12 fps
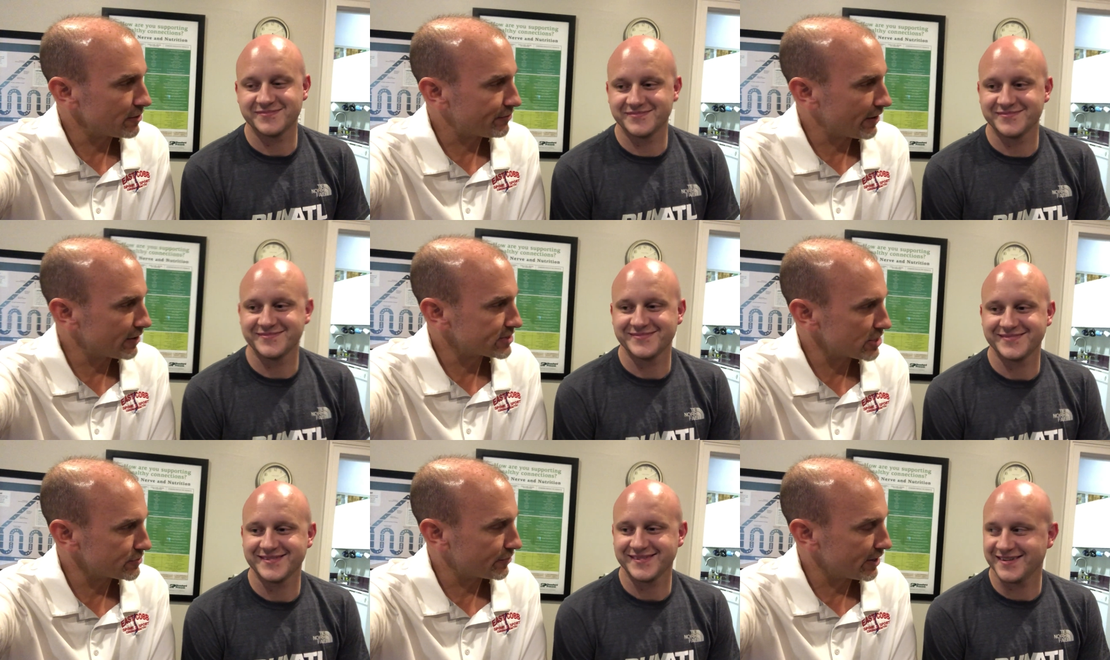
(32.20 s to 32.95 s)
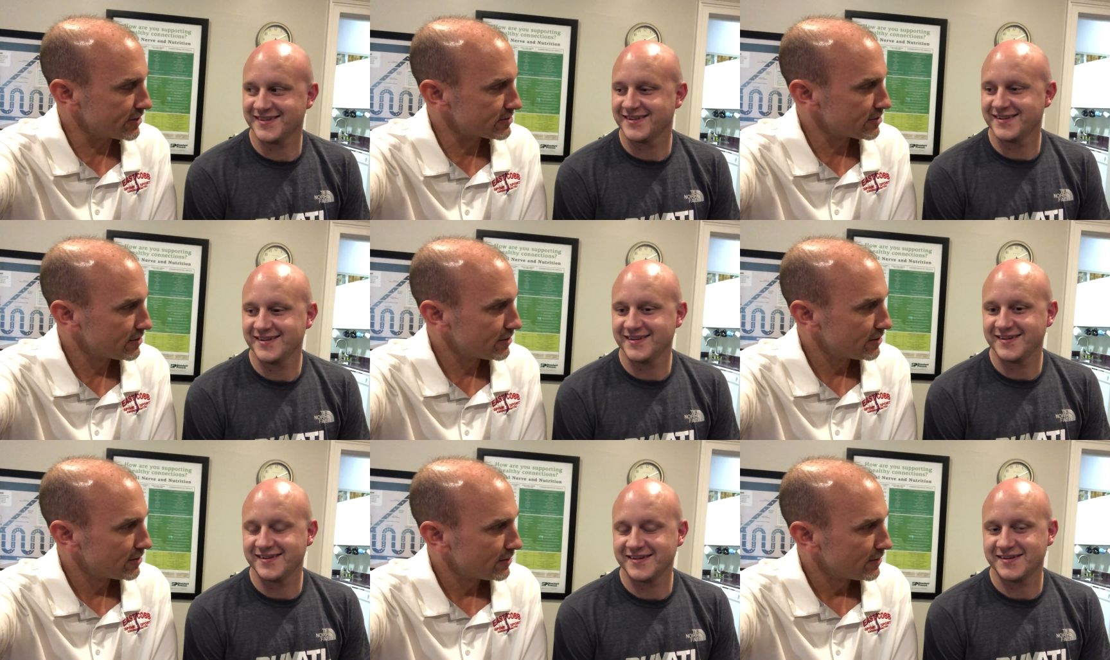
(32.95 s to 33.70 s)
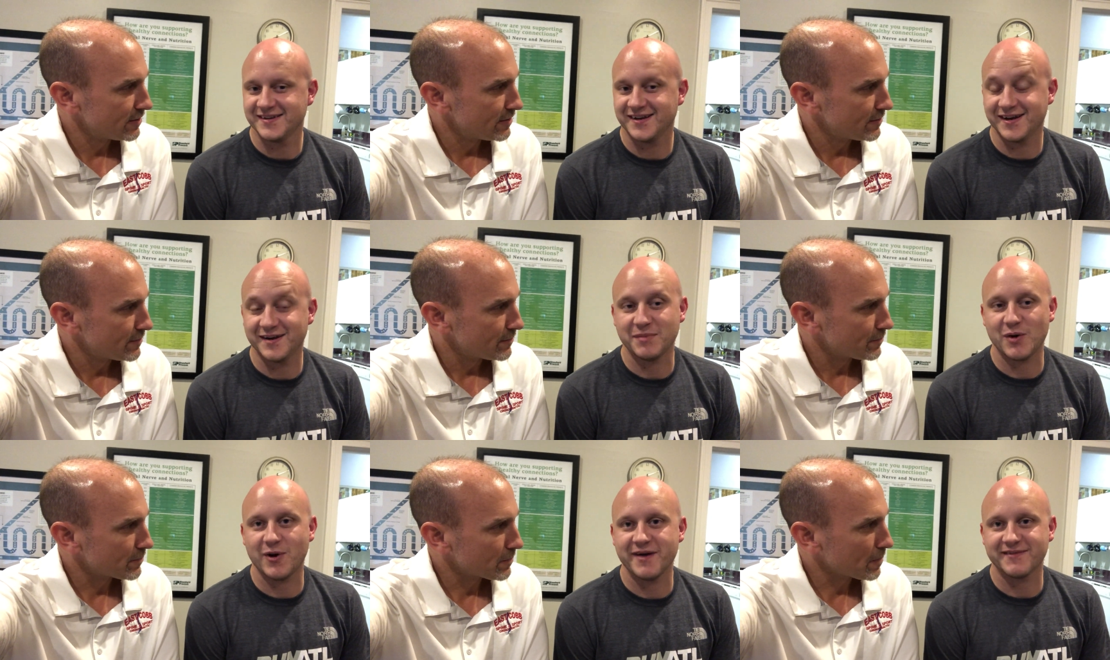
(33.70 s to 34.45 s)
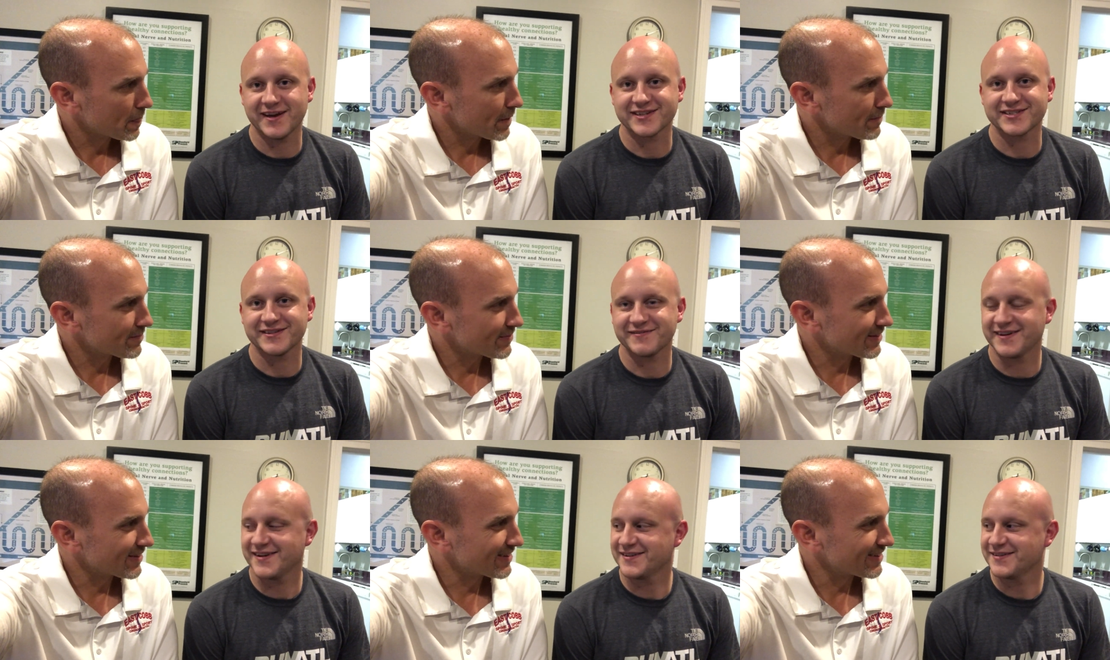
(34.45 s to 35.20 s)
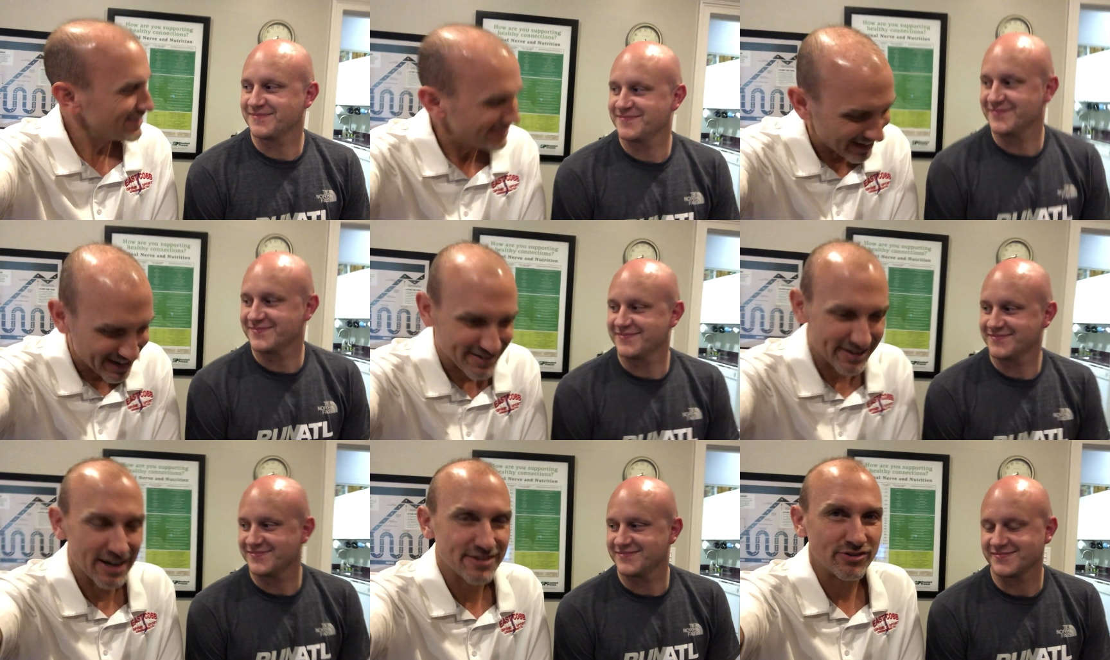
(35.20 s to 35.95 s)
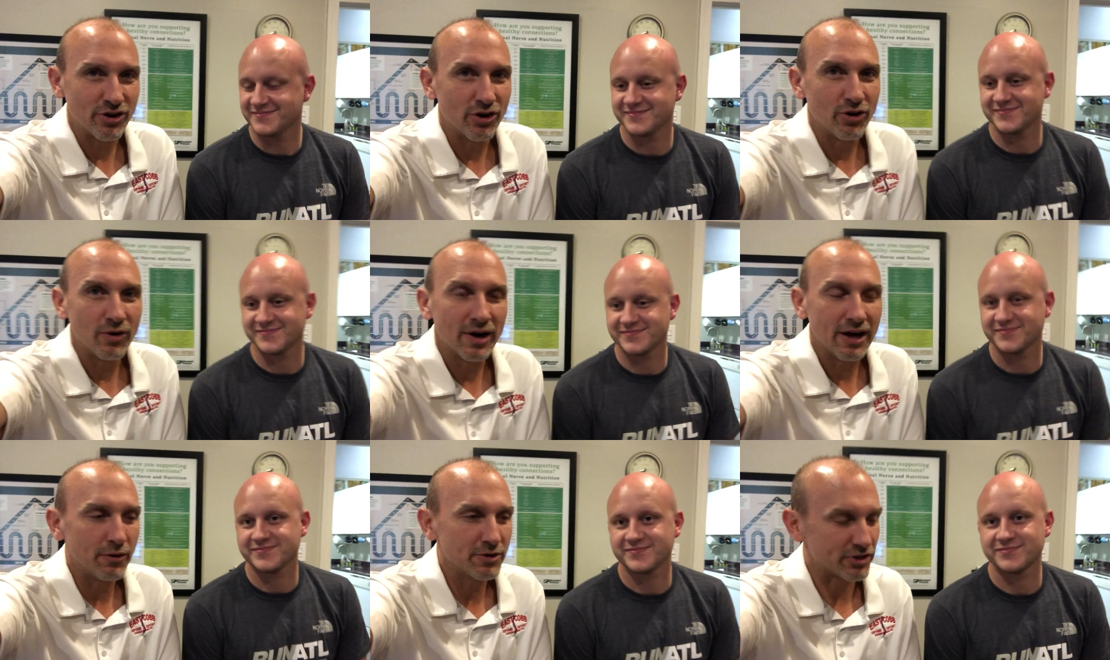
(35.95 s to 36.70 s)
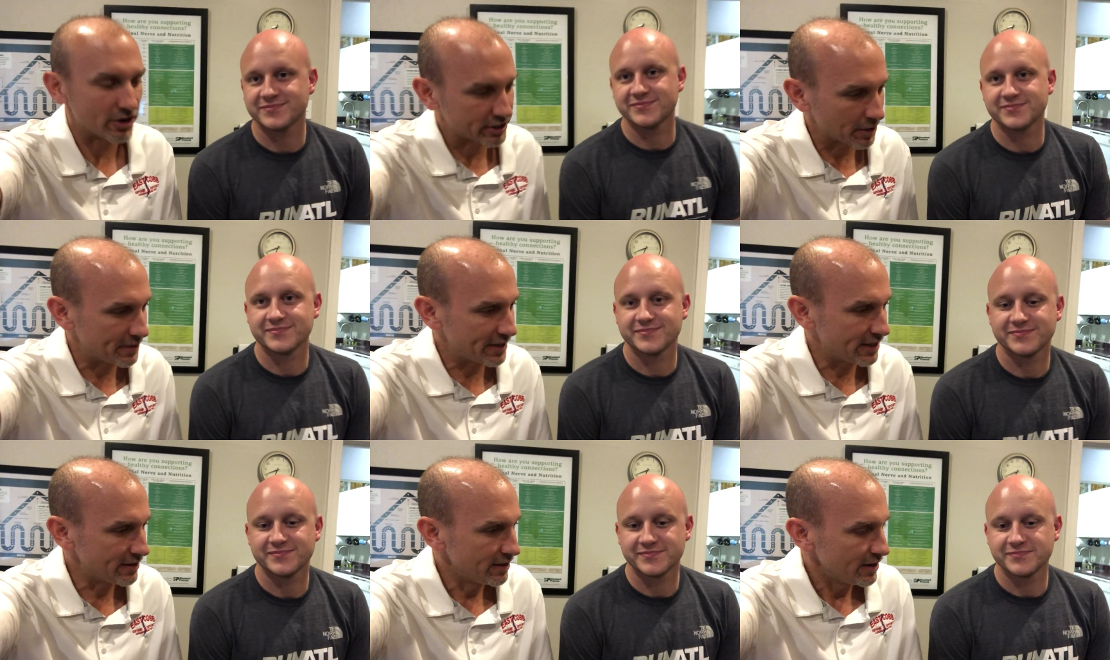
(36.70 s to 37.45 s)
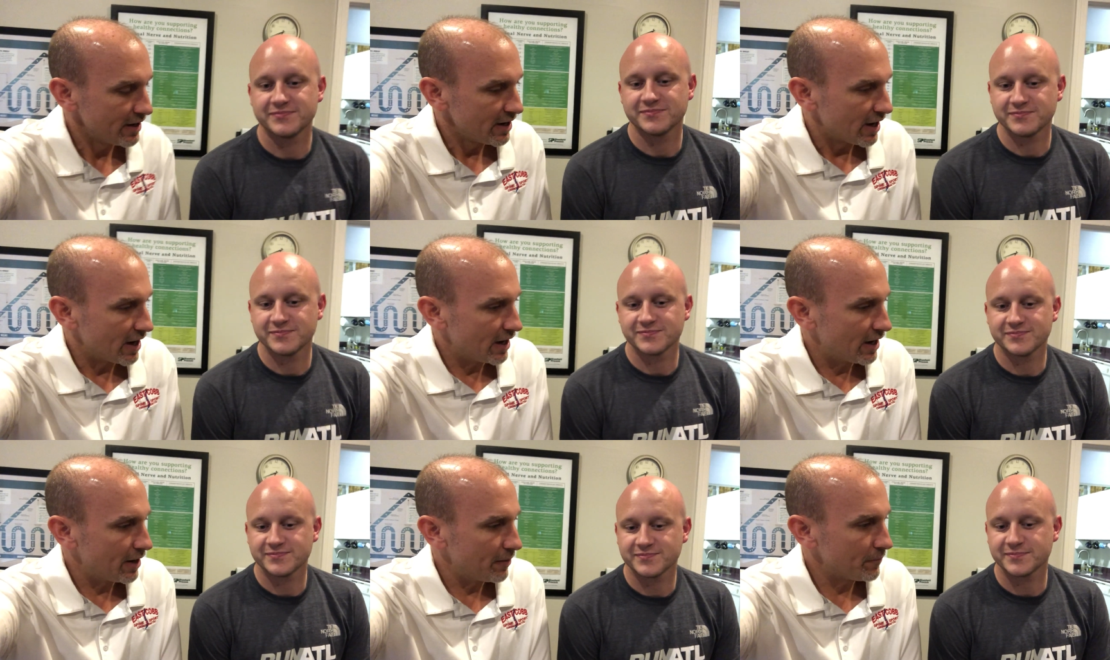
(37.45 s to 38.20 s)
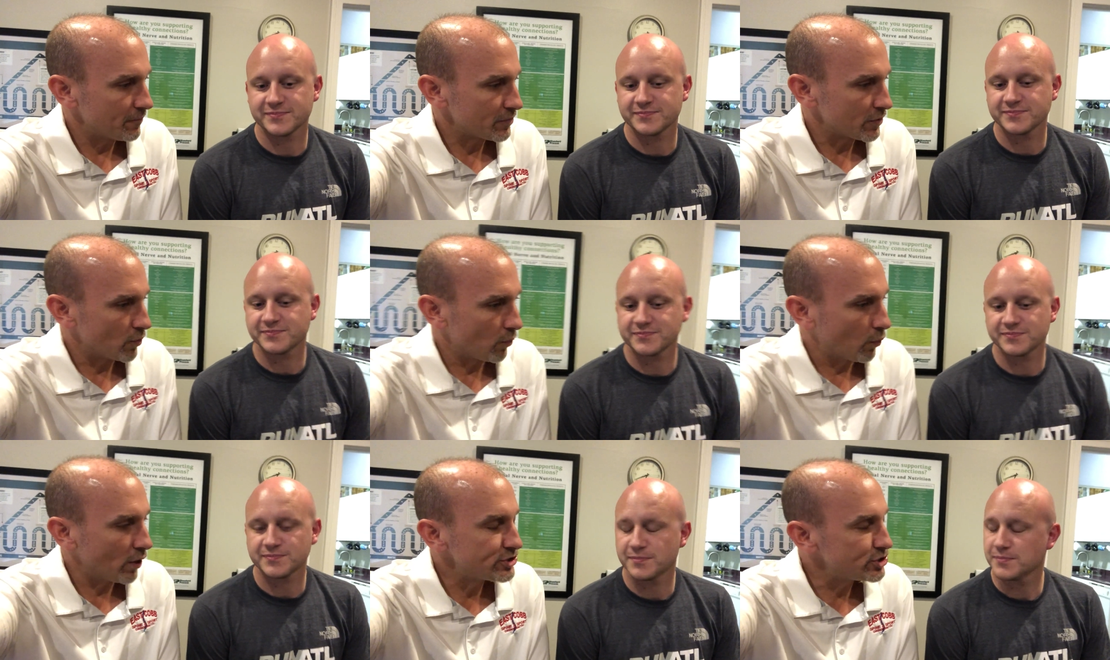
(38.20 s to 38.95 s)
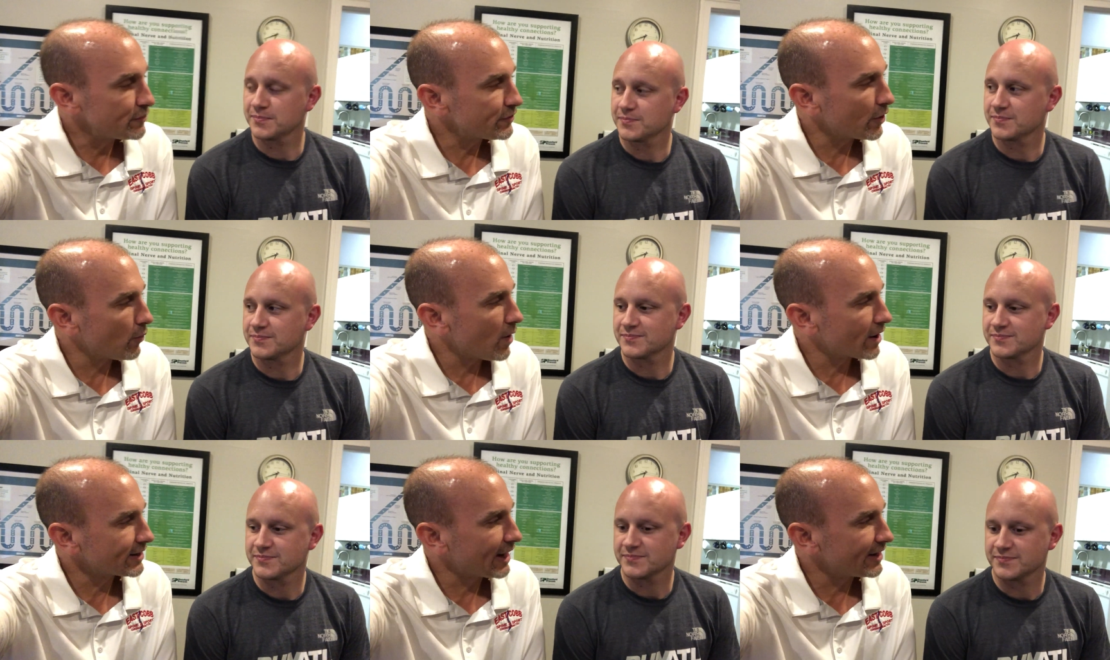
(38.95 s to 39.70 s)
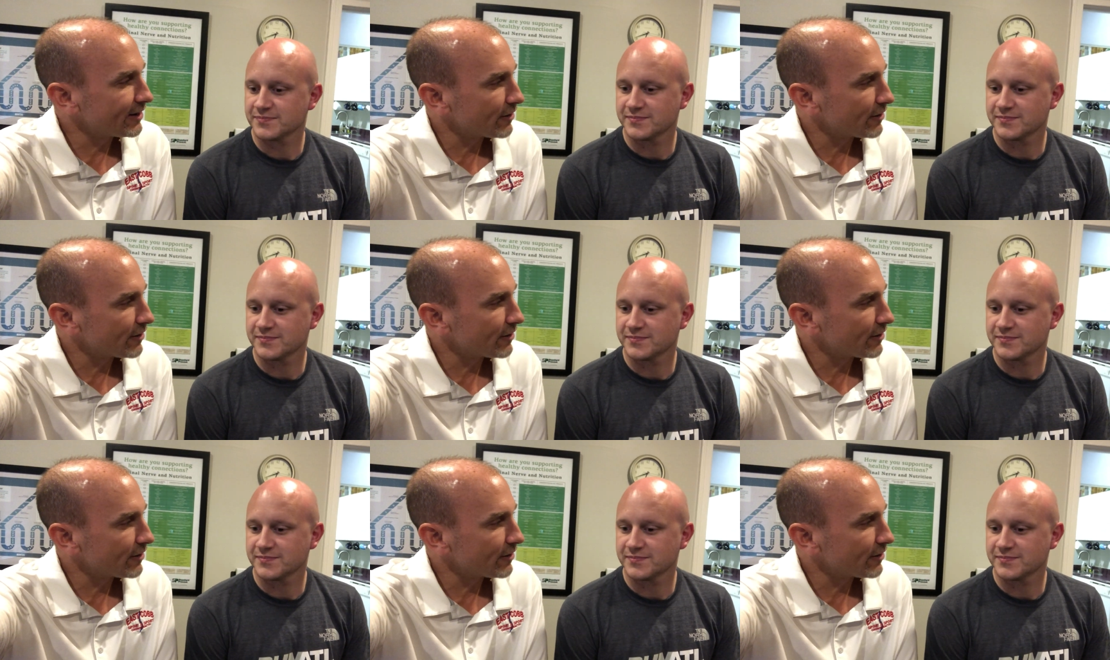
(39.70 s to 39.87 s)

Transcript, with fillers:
Speaker 1: you found us. How'd you find us?
Speaker 2: Uh, my wife actually found you.
Speaker 1: Nice, nice. So uh, we started coming in. Um, what'd you feel walking out of